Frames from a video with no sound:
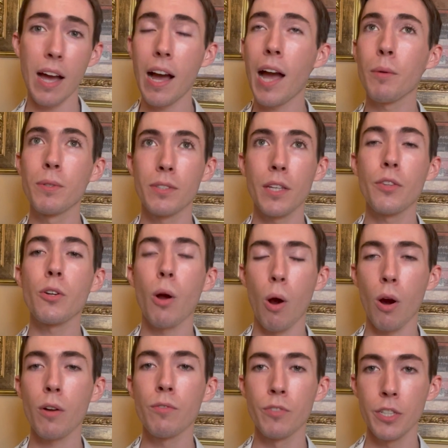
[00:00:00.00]
I would say there
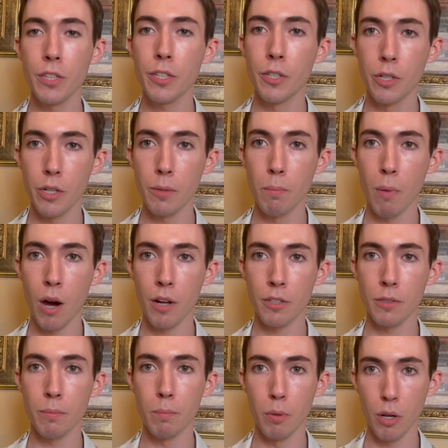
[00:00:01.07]
are really good
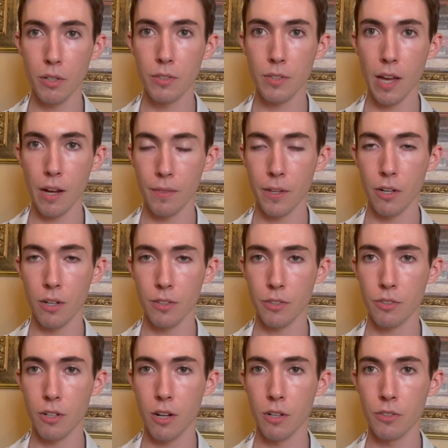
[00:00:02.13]
modern books out there on
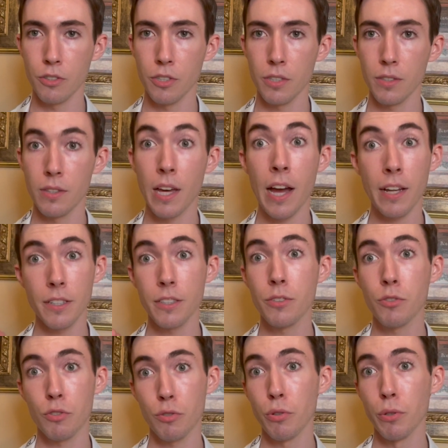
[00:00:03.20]
astrology. That
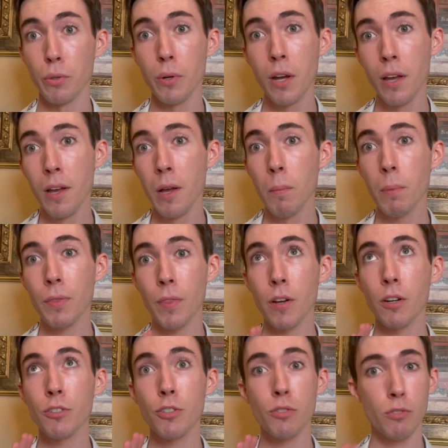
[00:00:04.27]
is true. But
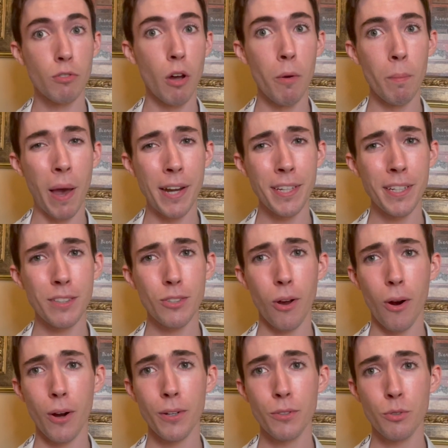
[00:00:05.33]
there are just so many, it's
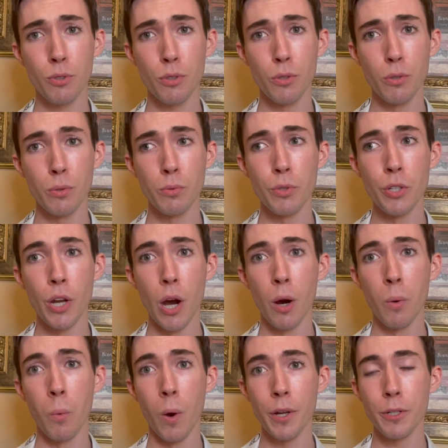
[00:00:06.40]
hard to know
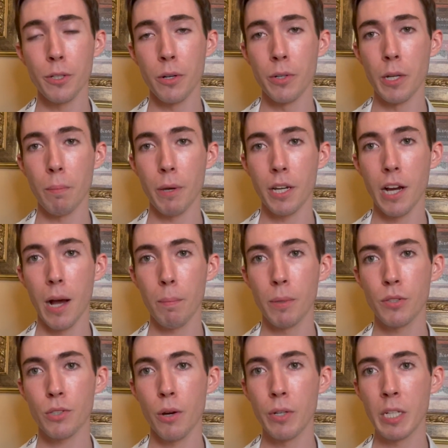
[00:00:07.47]
what you're going to pick up
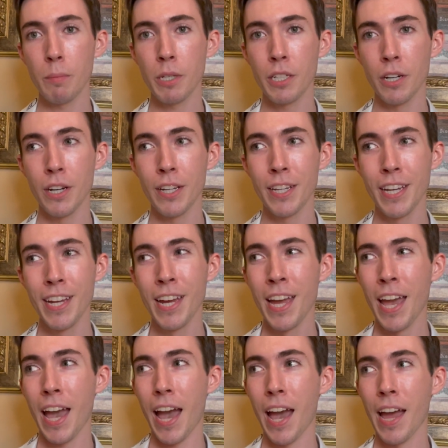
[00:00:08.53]
is going to be good.
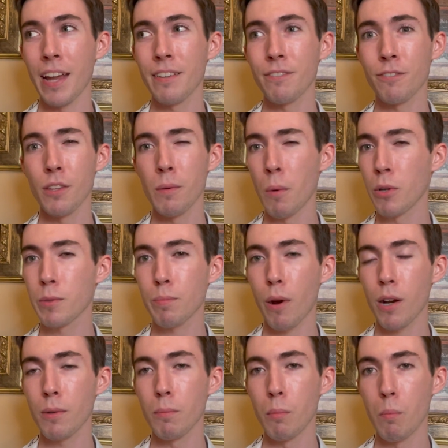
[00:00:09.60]
And for the most
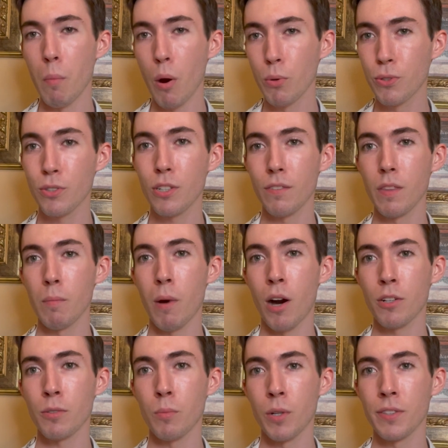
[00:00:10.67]
part, most of the
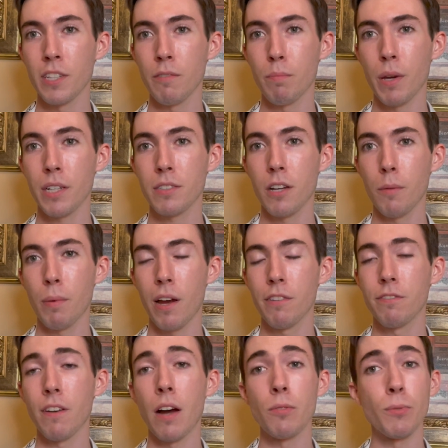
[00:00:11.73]
modern ones I've picked up,
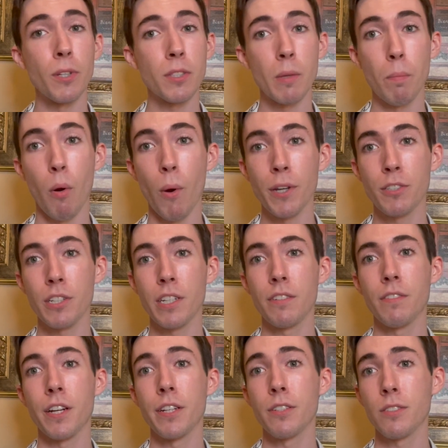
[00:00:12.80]
I've found disappointing,
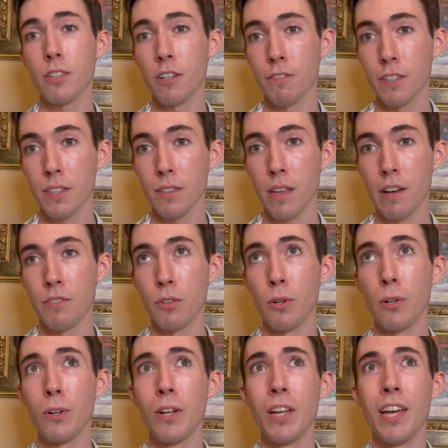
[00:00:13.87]
very surface
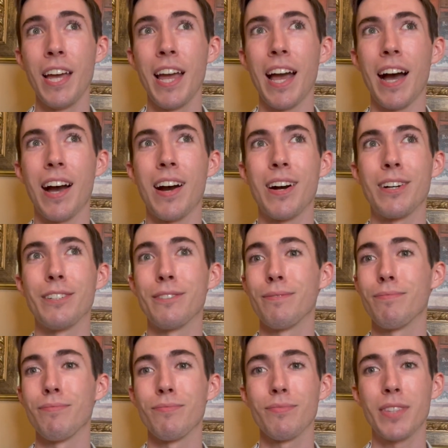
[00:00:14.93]
level.
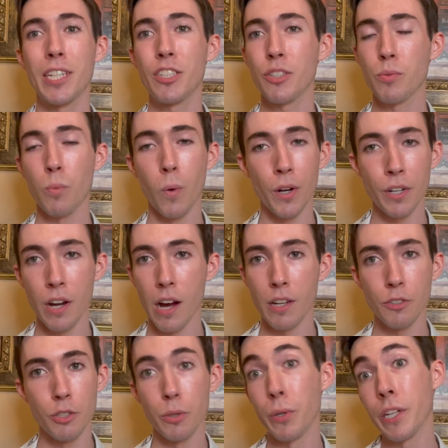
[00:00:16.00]
They just were
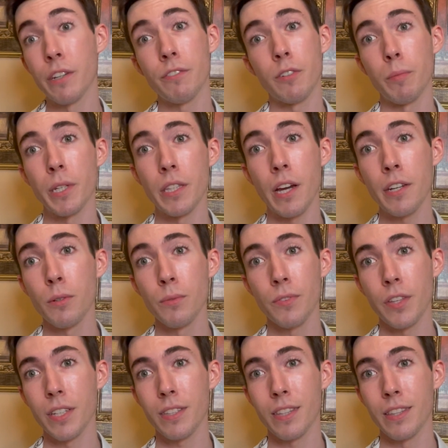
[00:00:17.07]
not doing it for me. I don't
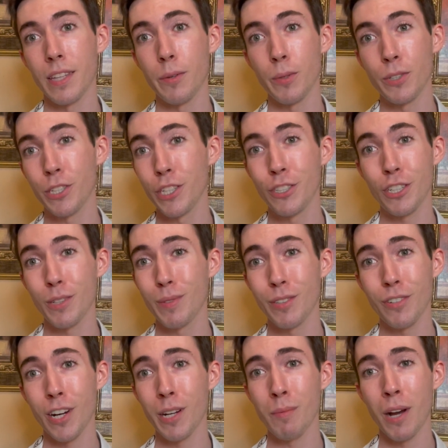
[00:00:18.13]
think that they were teaching me
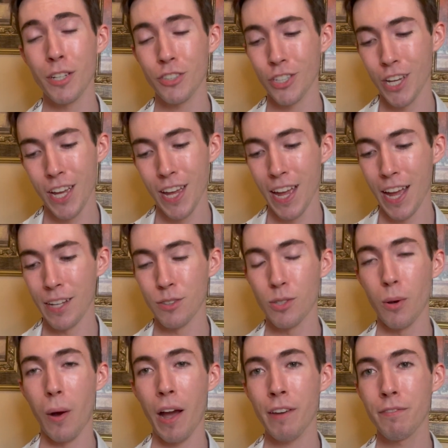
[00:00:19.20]
very much. And
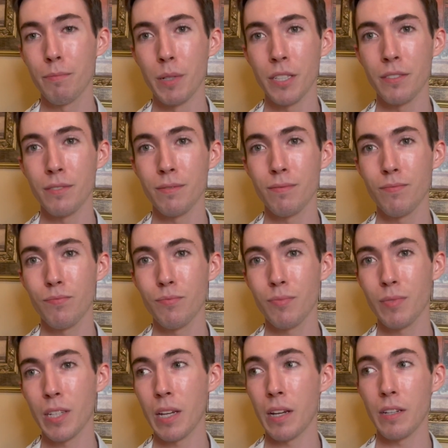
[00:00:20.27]
so I've been,
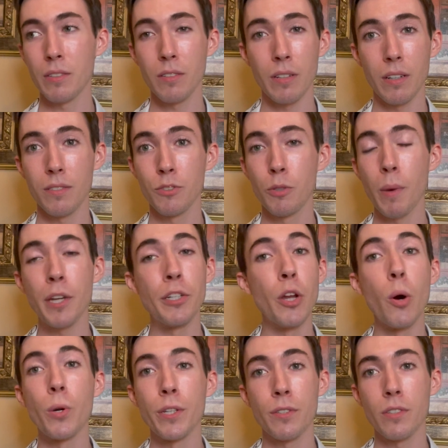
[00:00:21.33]
you may
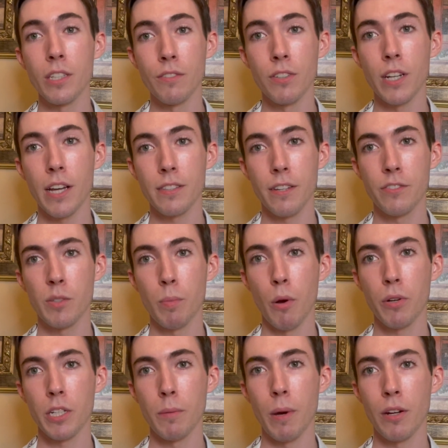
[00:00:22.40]
notice even as I've
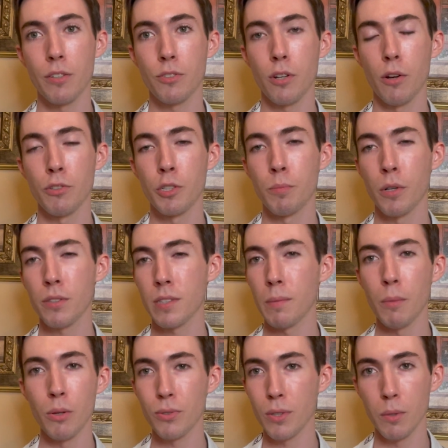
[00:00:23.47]
spoken about astrology books, that
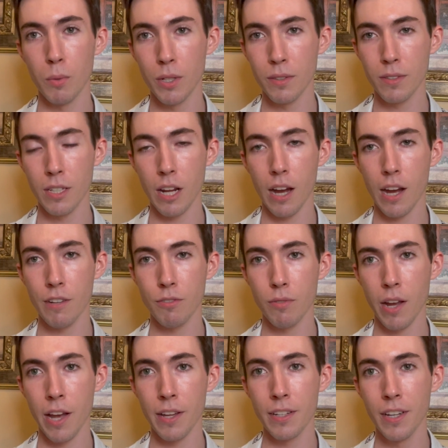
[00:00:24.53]
most of the ones that I've
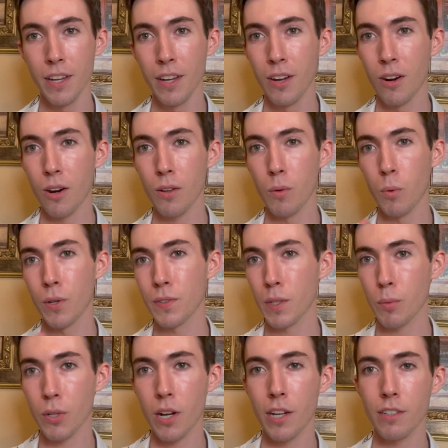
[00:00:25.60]
read are the ones
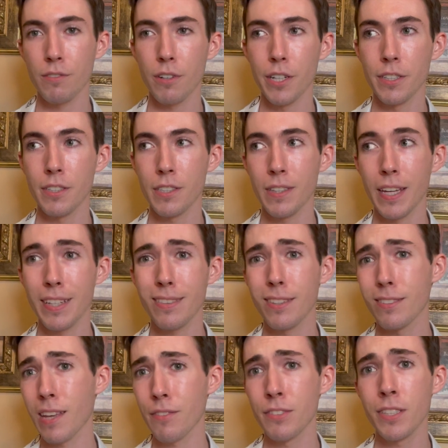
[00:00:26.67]
that were kind of written in like the
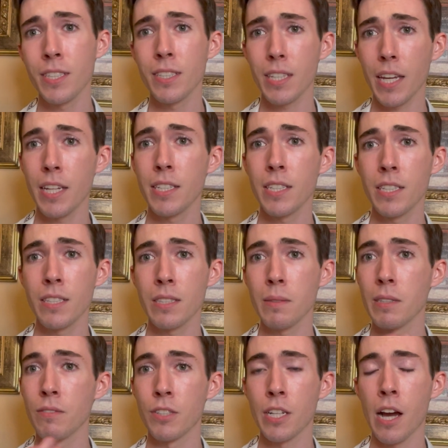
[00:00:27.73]
70s, 80s,
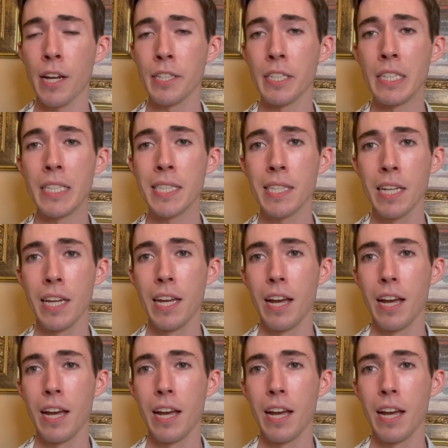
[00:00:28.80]
even 90s.